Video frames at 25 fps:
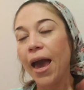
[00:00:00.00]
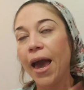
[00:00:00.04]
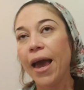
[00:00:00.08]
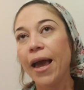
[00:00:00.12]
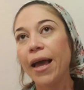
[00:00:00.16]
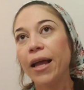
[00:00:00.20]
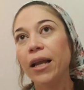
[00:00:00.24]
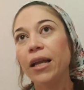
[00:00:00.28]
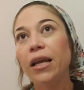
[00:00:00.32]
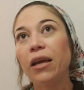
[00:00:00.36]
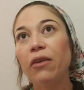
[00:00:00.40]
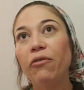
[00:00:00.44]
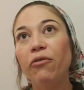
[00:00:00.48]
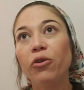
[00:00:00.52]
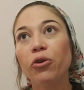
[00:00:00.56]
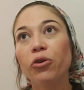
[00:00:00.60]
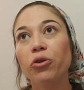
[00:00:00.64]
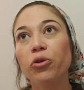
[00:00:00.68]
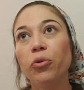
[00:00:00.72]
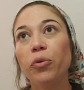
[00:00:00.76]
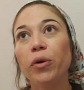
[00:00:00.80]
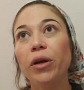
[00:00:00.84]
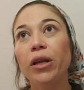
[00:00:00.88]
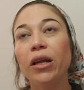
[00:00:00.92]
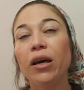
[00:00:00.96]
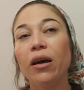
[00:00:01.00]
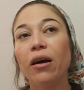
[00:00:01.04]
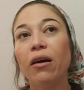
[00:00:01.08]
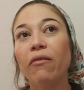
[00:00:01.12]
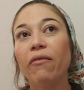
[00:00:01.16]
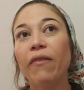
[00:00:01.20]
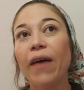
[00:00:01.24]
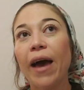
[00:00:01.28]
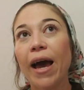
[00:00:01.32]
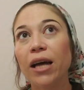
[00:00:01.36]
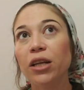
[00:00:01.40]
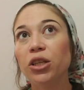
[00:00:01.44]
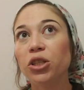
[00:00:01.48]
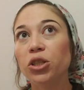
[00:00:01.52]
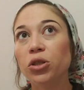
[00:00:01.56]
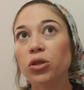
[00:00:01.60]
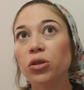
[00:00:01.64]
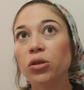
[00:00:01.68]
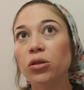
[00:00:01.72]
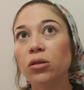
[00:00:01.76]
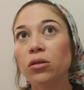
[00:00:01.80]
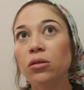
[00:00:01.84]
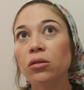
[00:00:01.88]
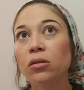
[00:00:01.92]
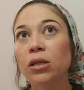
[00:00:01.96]
And if you're doing a
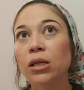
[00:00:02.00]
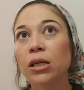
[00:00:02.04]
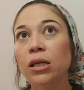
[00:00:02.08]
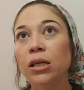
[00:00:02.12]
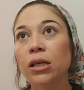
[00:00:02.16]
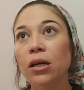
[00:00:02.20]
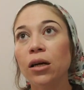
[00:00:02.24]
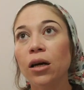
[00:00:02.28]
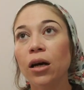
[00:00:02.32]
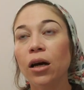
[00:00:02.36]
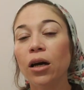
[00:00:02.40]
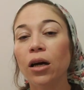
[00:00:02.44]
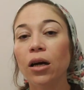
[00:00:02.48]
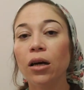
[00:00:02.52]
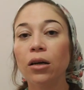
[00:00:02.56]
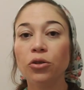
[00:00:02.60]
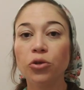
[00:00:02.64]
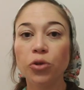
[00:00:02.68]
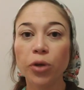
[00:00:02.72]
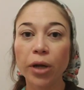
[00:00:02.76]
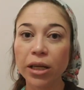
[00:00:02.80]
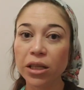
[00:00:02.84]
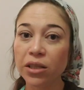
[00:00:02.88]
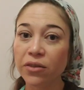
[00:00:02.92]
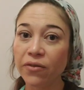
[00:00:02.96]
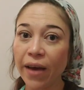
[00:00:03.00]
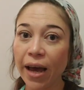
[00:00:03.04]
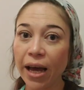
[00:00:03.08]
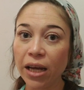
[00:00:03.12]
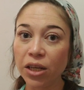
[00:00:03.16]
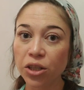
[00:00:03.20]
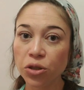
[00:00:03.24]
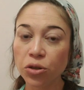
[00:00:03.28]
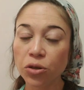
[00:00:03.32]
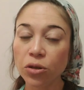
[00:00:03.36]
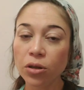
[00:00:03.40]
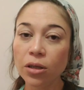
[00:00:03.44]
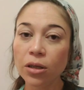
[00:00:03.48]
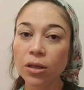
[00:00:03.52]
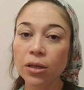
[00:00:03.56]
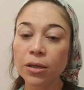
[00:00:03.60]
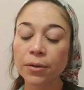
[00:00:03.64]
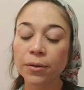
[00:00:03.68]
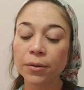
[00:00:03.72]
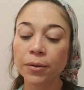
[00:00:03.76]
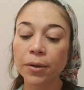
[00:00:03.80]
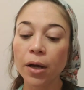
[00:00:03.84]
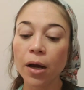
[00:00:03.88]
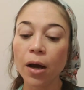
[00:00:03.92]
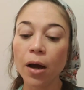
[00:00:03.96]
vaginal, transvaginal
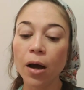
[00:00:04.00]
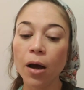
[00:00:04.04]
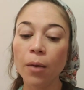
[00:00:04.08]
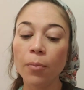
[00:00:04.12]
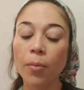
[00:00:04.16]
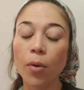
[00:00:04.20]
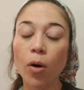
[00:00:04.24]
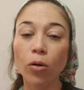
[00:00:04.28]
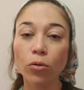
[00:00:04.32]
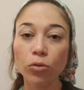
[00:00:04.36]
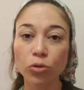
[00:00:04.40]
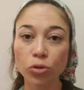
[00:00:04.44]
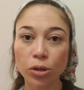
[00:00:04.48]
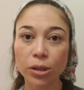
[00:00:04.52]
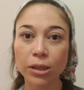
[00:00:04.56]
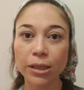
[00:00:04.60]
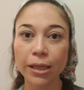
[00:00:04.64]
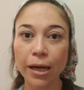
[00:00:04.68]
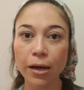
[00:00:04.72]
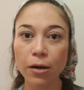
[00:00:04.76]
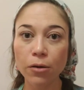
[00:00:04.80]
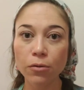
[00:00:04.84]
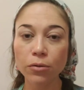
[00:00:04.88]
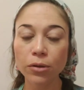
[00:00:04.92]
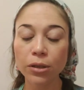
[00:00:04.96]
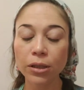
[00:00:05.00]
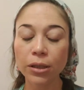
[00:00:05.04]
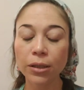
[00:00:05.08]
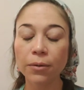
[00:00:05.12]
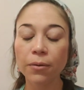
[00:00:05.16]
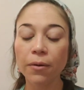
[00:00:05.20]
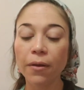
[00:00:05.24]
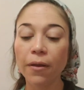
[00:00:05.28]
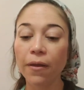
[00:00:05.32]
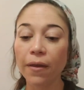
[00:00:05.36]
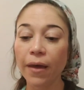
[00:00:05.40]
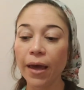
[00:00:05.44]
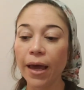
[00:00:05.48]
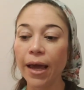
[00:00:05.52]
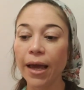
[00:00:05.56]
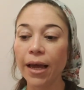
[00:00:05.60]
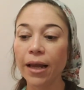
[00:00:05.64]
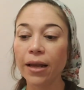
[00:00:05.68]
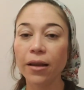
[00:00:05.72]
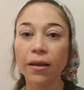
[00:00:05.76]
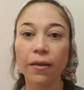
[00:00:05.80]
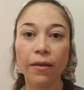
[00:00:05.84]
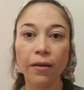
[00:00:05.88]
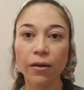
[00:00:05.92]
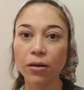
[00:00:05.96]
ultrasound,
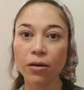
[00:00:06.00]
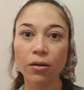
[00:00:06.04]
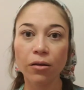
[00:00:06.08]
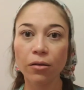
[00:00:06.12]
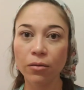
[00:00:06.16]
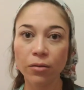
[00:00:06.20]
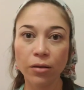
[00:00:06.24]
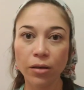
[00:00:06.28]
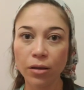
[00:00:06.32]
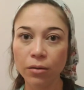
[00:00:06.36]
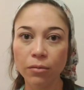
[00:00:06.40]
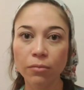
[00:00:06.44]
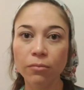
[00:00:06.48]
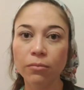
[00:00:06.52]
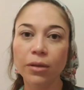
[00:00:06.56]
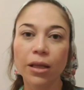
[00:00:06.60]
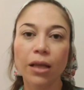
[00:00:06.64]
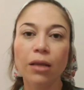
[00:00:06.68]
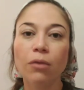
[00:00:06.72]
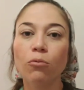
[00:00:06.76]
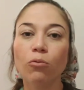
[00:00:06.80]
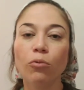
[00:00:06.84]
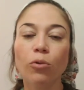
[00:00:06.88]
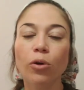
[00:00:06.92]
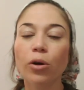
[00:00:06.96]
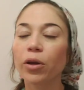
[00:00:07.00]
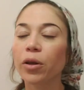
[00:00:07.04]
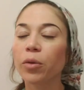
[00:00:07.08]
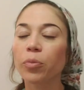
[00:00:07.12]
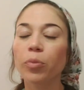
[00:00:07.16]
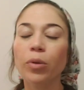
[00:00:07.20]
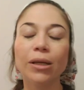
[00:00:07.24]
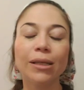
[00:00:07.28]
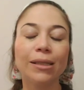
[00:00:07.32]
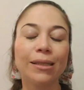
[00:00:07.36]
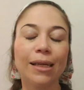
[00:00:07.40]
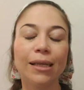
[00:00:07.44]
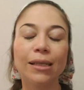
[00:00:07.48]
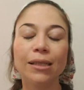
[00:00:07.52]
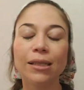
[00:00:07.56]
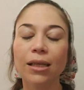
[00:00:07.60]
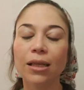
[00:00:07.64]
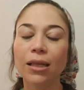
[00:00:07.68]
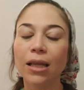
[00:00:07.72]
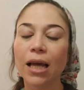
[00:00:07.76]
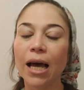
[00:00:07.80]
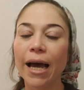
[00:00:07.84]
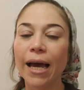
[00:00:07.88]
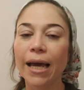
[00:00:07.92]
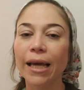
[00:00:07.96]
then where the
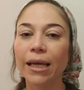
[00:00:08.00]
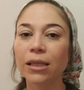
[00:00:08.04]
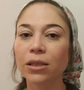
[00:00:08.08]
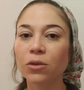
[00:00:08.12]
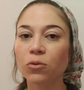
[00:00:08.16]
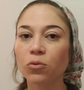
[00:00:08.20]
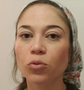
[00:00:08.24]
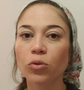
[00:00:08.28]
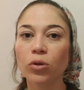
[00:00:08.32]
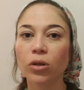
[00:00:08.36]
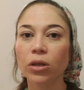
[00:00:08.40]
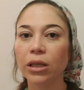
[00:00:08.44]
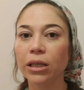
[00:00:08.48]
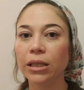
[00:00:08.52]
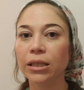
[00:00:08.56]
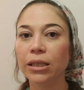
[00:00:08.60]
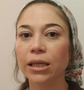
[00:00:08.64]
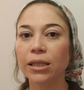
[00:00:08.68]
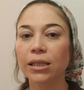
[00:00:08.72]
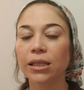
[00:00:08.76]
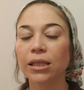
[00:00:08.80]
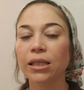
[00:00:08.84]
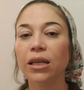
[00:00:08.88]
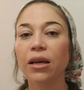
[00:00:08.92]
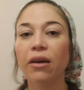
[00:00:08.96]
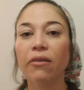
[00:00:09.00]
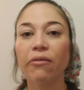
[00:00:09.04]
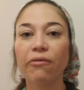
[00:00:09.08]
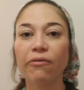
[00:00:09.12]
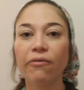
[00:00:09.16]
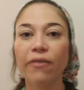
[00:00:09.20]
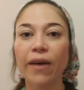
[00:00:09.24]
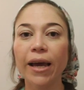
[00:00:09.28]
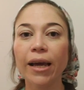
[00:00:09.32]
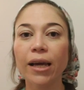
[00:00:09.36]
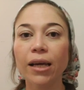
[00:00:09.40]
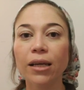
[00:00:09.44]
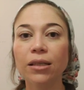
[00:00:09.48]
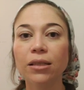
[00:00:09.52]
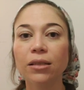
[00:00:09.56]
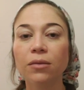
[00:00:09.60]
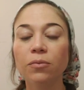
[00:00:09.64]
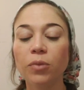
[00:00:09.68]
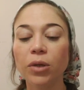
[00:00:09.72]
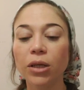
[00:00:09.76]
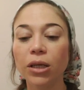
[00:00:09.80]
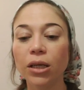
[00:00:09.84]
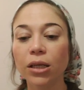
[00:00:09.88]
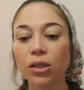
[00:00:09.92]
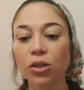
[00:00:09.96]
placenta lies really doesn't
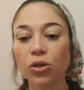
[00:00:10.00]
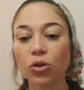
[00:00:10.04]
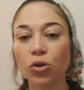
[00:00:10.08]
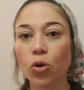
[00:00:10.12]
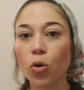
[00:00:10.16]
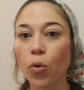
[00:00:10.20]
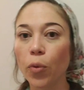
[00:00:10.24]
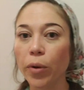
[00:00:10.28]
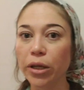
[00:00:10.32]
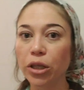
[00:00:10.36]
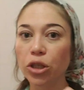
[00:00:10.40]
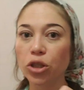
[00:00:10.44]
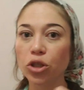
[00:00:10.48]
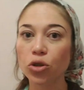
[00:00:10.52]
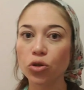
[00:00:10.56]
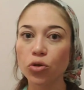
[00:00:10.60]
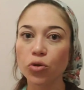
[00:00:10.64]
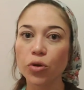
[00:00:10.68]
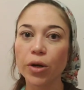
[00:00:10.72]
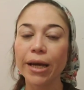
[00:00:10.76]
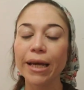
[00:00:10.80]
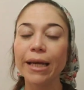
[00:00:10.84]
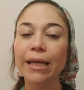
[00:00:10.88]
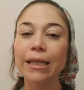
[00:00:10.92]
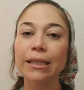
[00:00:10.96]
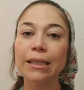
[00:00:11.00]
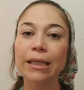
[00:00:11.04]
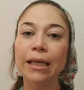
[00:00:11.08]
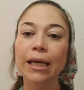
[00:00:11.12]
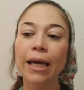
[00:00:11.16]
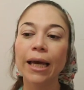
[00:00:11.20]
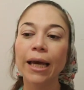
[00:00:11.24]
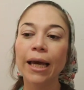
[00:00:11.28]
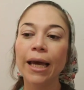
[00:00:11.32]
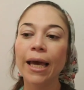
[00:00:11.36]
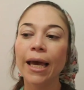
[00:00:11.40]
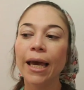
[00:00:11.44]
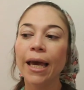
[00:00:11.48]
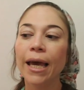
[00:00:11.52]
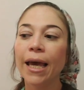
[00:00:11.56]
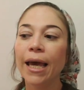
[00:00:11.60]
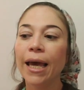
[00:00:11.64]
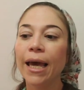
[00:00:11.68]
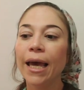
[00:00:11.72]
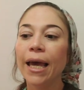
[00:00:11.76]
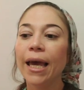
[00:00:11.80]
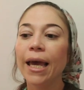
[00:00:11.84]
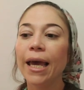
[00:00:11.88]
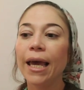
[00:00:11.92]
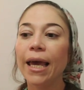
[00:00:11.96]
affect, because you're going straight
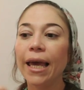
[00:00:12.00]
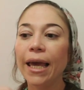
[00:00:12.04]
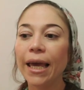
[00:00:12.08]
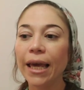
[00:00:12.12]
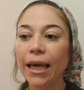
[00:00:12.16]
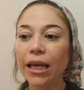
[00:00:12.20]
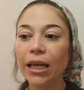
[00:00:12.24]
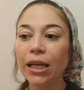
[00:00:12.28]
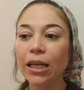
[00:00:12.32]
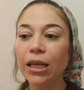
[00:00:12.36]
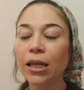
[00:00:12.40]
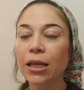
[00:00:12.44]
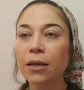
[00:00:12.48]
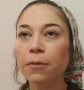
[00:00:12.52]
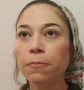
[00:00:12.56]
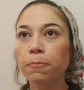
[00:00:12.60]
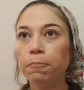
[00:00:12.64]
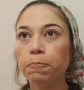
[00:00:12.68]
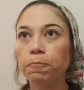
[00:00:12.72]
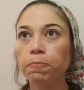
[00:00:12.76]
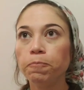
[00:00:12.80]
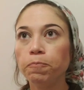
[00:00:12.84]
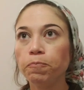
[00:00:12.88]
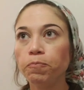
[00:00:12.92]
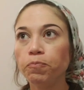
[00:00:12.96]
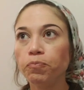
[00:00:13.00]
in